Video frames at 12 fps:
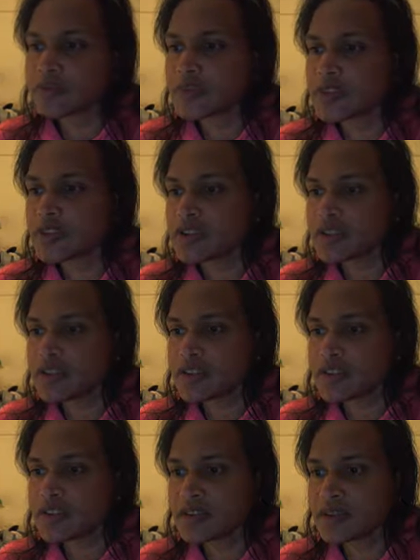So this
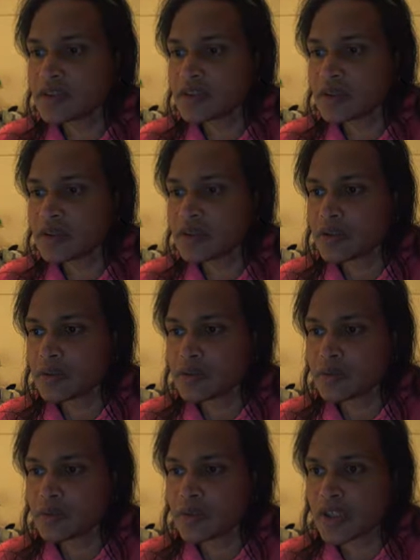is the
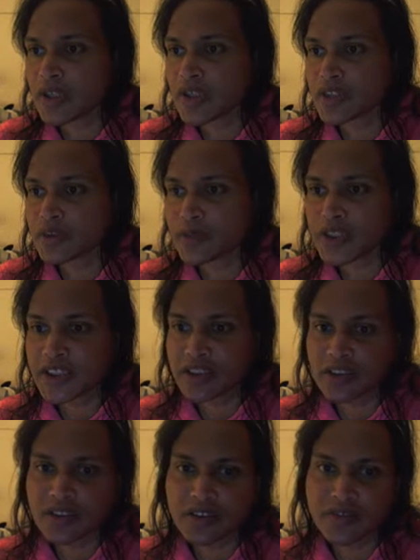last week.
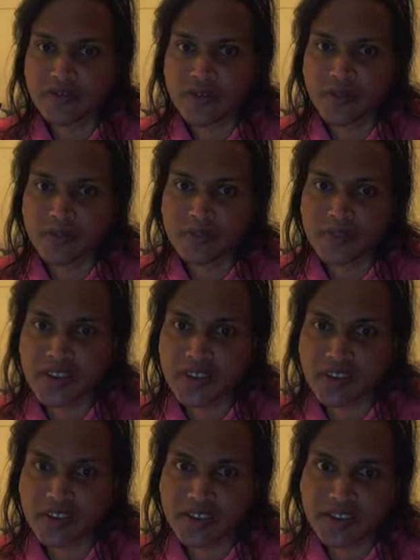From
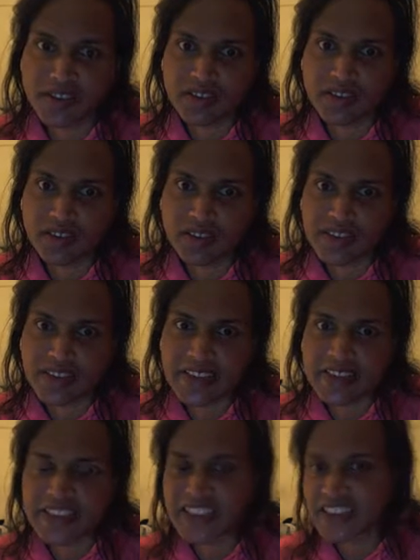
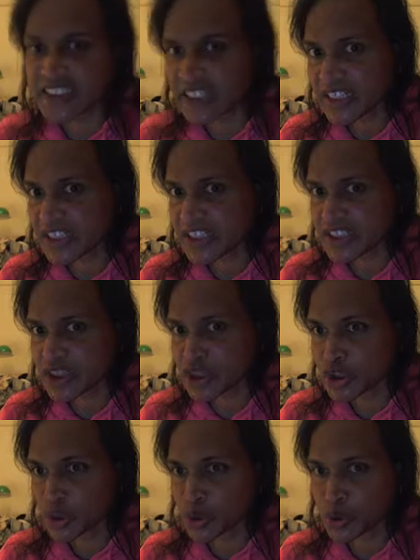Sunday 10
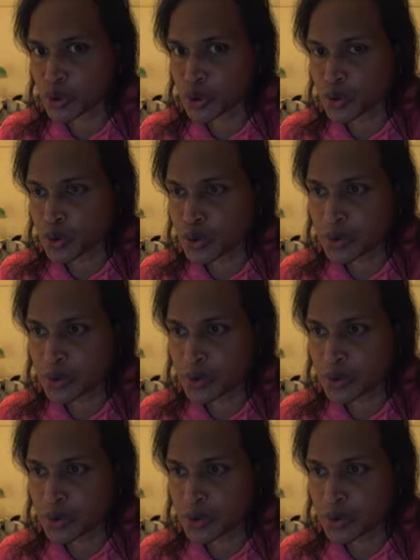to